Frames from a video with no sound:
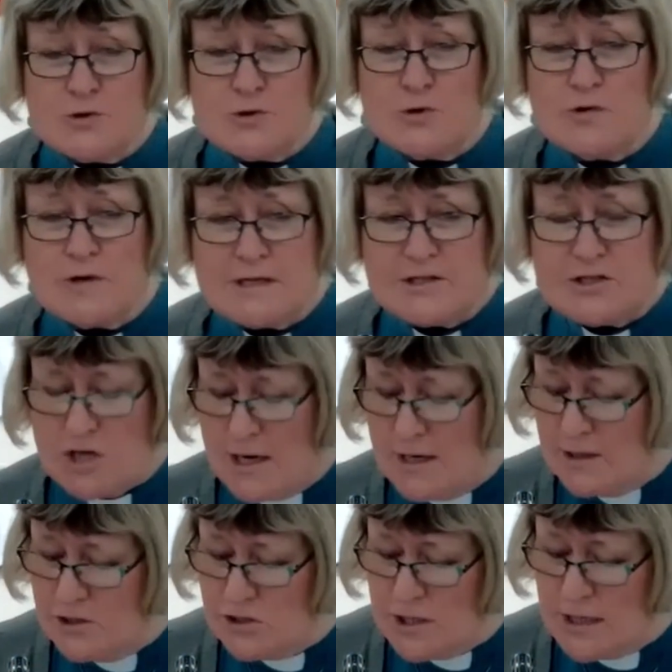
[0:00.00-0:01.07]
stories
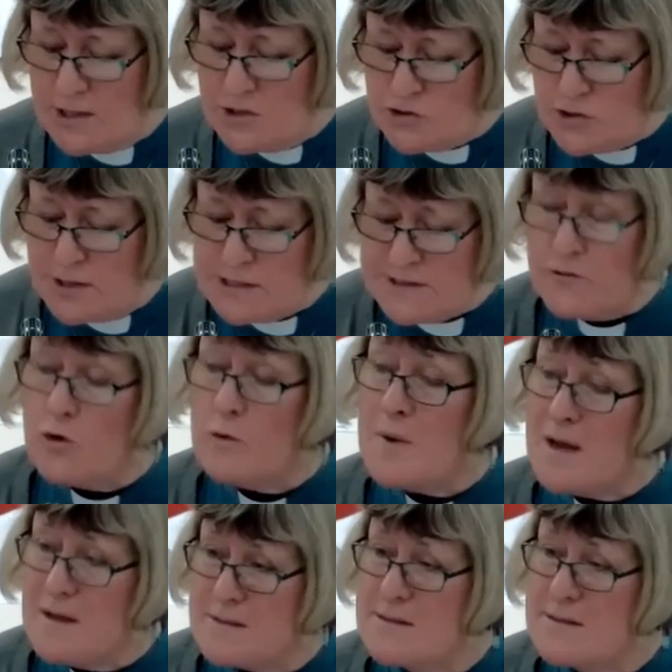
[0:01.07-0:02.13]
change and transform
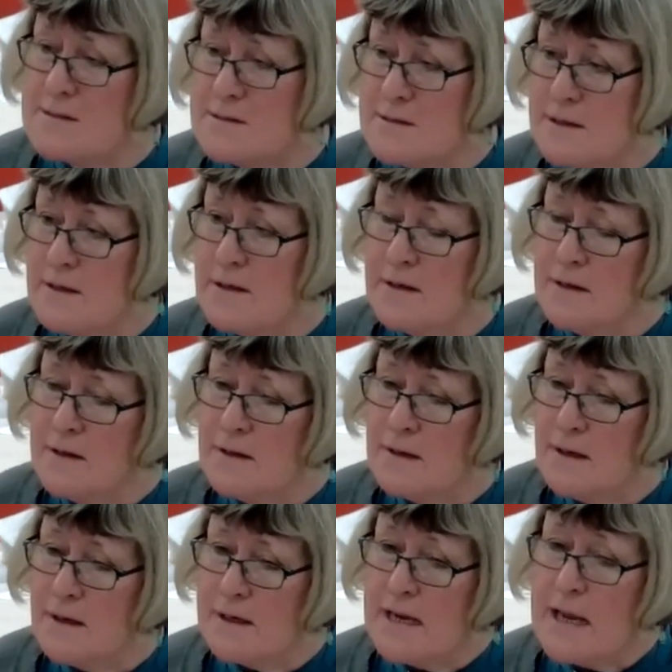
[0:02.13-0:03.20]
us
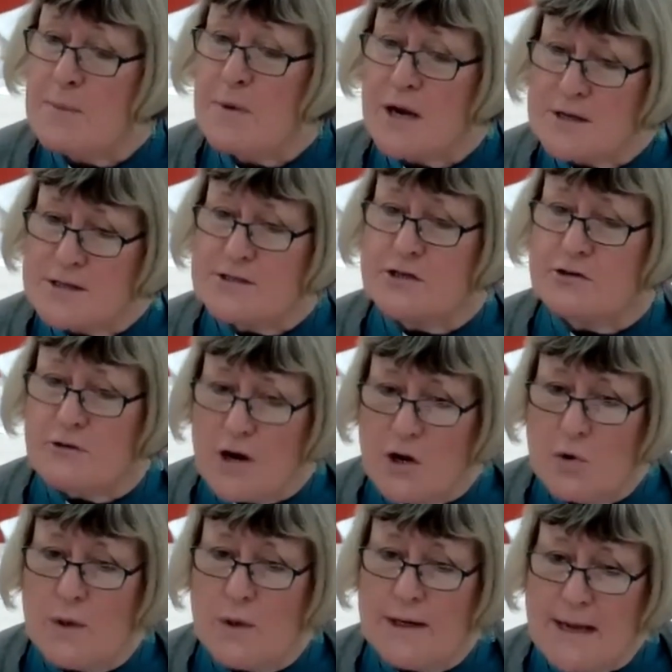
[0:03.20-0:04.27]
and enable us to
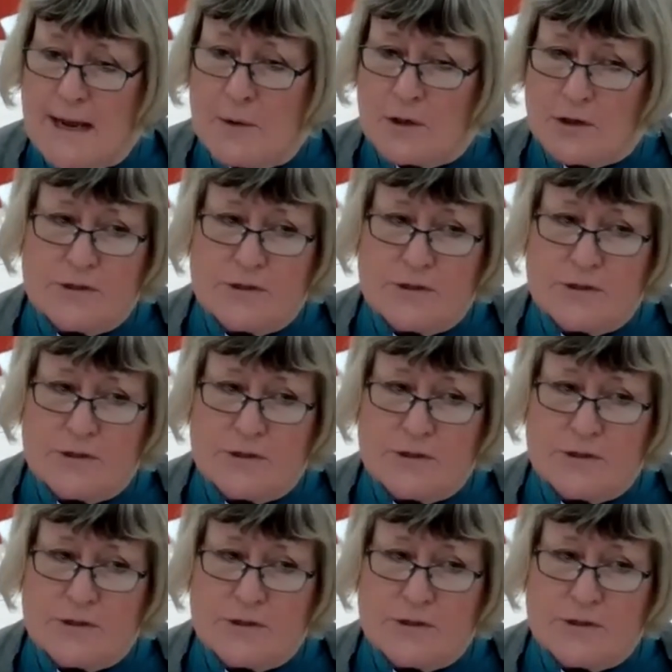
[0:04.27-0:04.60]
grow in our